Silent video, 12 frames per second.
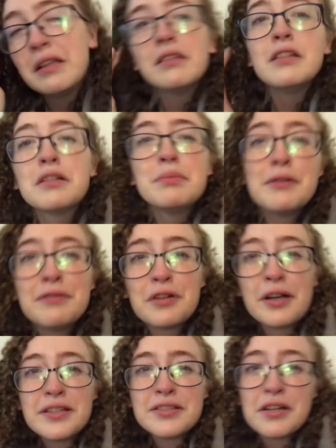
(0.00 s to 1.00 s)
Look, before
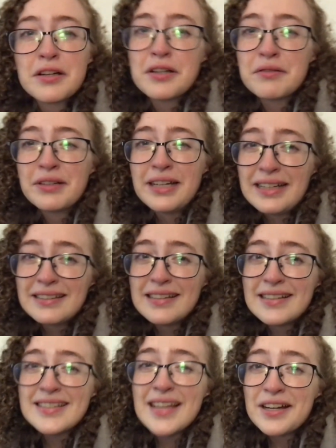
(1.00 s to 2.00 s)
I started reading
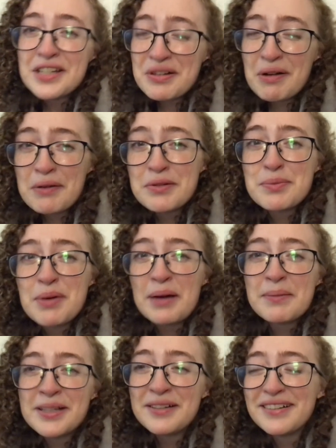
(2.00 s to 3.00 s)
this, I knew I was
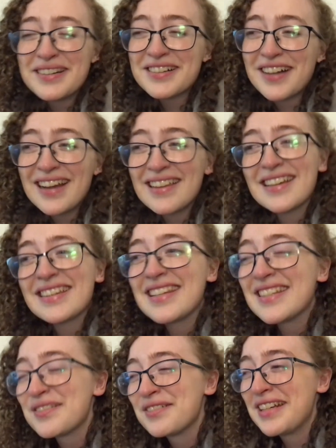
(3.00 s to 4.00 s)
probably going to cry like
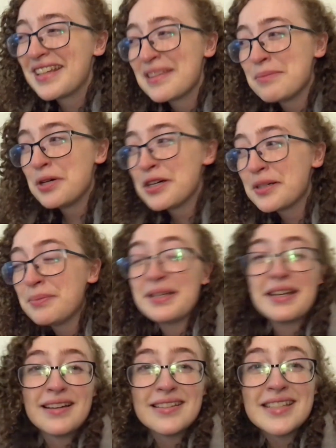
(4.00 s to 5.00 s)
this reading the book
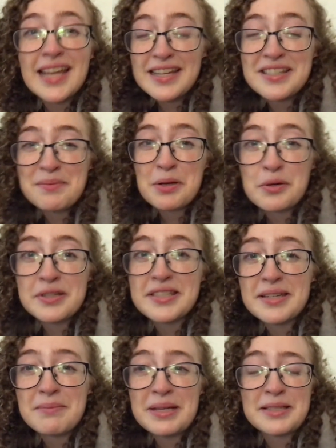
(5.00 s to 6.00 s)
because Casey
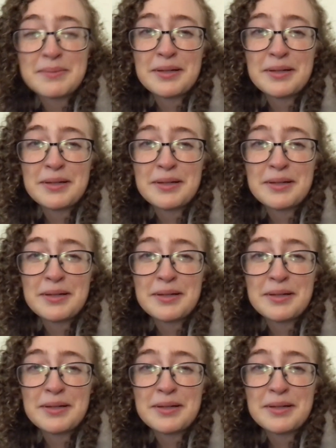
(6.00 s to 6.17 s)
McQuiston makes me